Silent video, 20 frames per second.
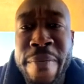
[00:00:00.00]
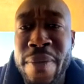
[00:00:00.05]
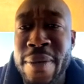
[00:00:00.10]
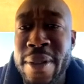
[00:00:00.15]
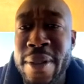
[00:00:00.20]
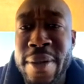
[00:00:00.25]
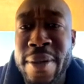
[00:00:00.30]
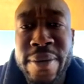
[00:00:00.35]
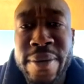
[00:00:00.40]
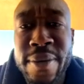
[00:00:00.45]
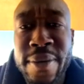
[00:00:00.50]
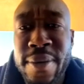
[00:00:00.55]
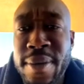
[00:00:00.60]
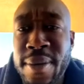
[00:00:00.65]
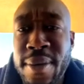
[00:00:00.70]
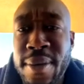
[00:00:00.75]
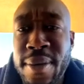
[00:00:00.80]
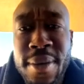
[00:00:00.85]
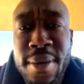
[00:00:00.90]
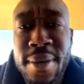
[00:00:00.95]
He got
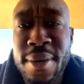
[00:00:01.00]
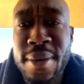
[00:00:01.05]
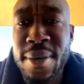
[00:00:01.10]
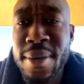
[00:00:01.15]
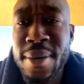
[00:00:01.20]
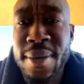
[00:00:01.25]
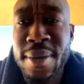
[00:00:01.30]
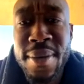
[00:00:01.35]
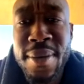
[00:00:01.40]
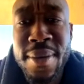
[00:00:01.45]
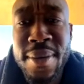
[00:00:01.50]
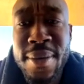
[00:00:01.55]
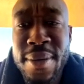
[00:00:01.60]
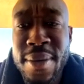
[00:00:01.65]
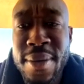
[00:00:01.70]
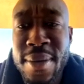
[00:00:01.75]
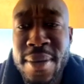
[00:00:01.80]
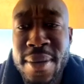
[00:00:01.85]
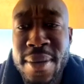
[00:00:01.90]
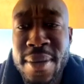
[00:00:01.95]
the Darius
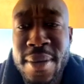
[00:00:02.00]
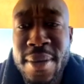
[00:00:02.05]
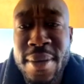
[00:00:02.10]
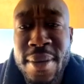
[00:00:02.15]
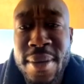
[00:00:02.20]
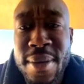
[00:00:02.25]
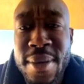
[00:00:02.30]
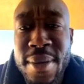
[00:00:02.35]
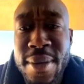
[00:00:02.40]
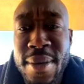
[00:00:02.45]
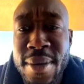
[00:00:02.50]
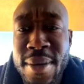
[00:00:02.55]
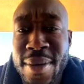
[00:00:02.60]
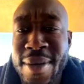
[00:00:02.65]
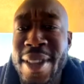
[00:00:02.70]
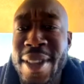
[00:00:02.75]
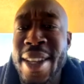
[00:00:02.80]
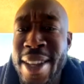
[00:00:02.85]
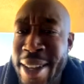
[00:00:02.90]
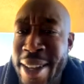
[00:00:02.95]
Garland. That's like
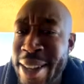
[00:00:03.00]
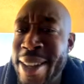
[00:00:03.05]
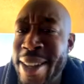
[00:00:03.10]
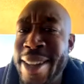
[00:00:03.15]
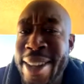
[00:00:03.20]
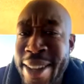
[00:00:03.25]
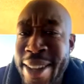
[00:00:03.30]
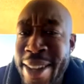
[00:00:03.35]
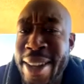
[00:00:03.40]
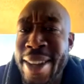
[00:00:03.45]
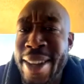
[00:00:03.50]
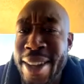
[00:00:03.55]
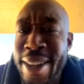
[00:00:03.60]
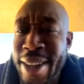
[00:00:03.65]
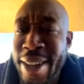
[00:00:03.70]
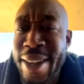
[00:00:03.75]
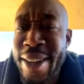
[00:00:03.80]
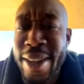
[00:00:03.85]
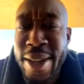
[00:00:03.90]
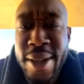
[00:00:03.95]
that Trump card. He
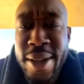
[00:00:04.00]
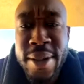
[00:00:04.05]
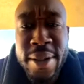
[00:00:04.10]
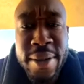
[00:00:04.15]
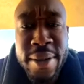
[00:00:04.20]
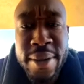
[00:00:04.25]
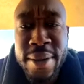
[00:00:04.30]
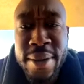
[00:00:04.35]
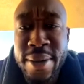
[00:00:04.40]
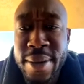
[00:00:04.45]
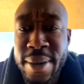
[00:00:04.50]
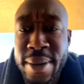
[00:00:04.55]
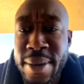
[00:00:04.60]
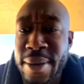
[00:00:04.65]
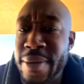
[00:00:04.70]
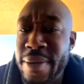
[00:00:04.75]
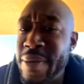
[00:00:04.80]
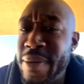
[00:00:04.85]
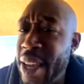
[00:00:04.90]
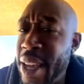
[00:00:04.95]
was holding it like
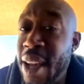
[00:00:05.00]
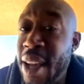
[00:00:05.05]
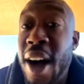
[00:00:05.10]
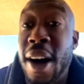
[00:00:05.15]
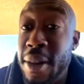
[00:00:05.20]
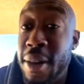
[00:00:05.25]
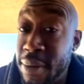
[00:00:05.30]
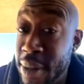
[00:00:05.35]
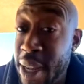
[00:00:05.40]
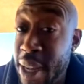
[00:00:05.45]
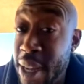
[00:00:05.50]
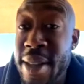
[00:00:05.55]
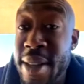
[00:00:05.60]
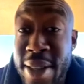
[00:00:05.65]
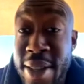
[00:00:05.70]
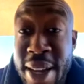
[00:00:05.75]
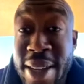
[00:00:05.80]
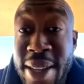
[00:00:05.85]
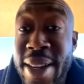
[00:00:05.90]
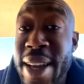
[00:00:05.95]
he was holding
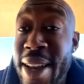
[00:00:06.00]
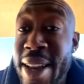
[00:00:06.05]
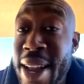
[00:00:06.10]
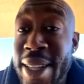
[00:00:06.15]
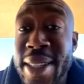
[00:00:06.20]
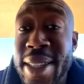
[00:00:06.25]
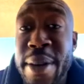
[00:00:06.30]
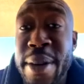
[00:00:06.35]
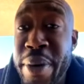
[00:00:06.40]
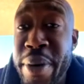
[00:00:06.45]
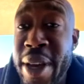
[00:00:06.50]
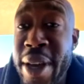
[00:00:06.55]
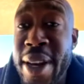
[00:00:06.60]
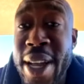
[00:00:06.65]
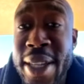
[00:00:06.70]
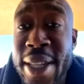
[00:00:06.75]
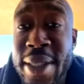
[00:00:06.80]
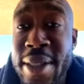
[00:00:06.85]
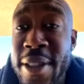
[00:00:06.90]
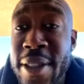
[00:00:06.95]
big dog to
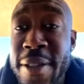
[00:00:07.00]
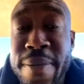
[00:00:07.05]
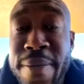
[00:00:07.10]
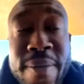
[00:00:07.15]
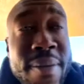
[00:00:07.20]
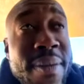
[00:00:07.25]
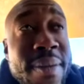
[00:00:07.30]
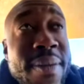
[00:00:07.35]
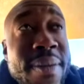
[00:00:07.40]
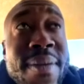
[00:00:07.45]
Darius.